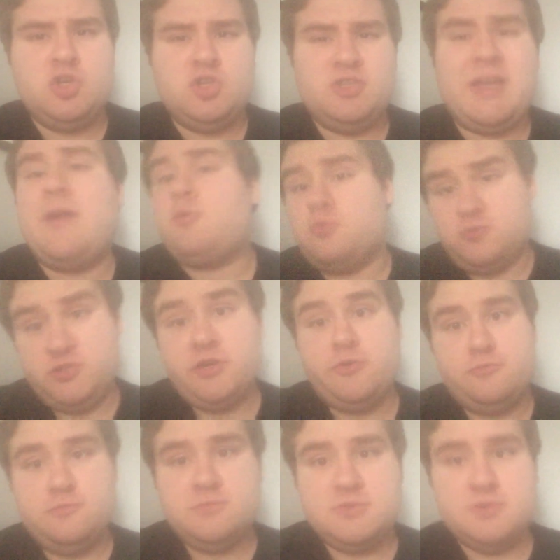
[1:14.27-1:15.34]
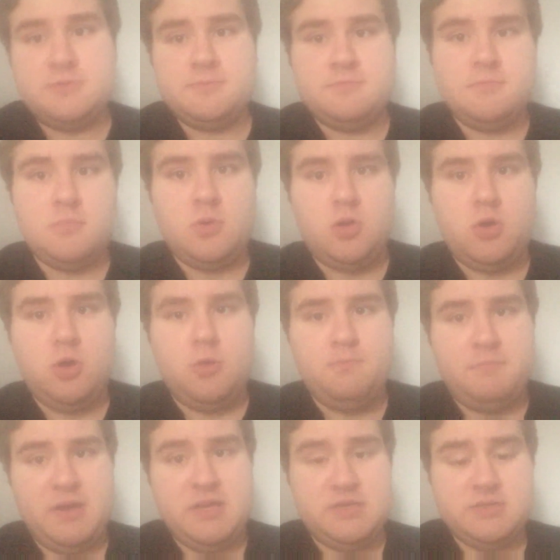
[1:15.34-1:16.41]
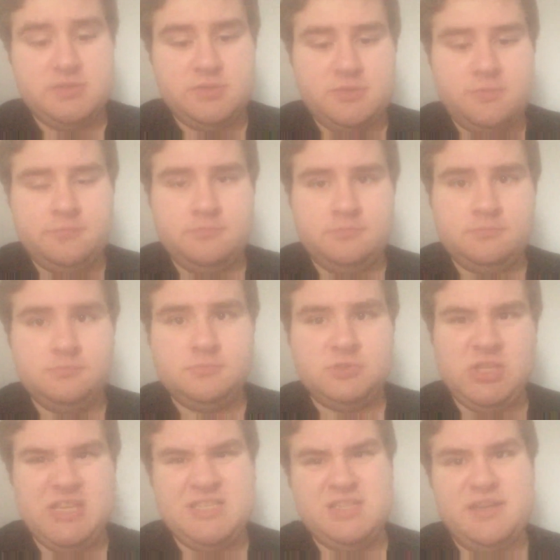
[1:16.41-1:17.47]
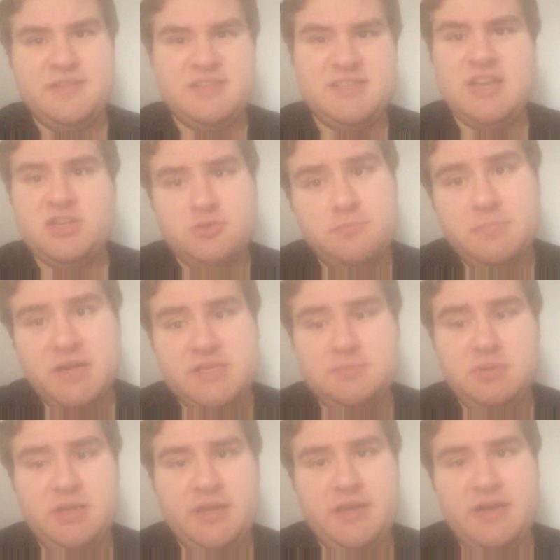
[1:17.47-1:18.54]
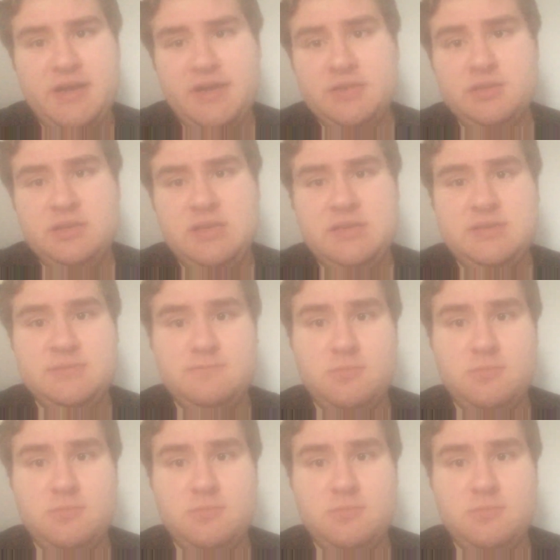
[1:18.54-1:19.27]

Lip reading: Daryl Jones on bass. So he's like the session bass player, and he